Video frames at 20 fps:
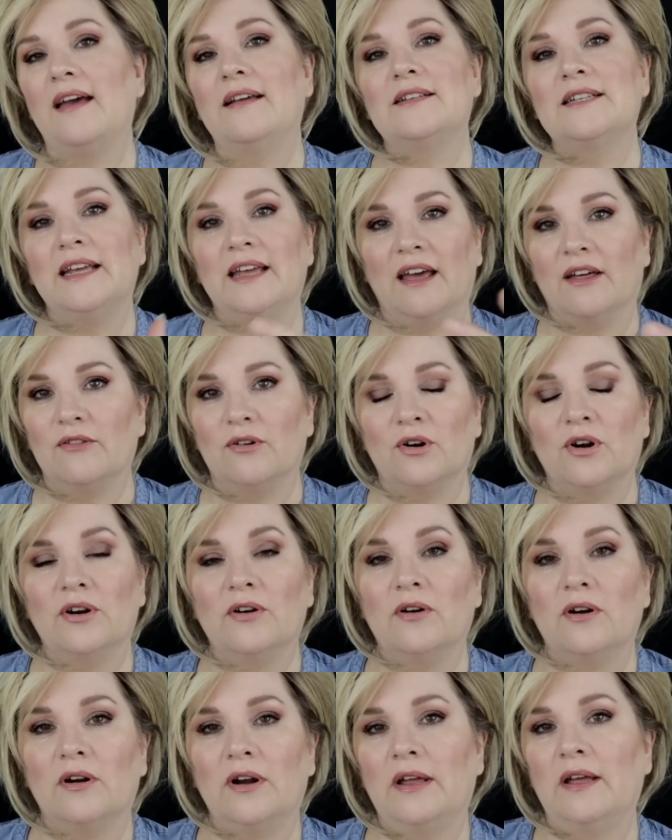
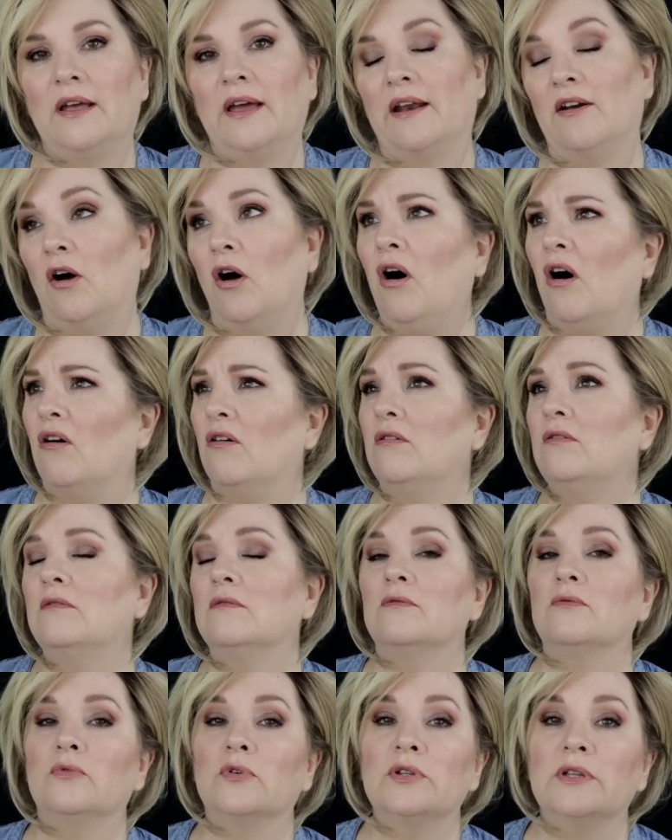together at
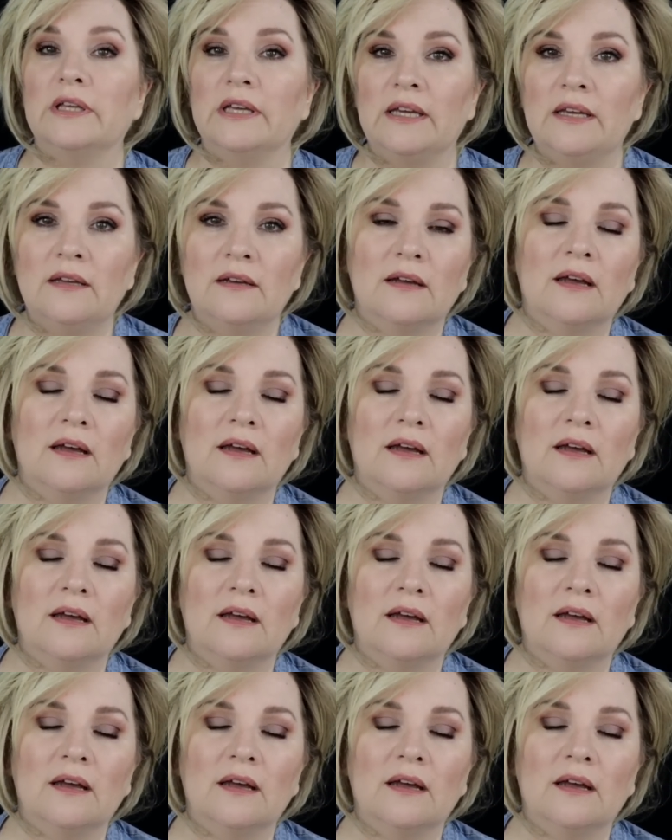all, really,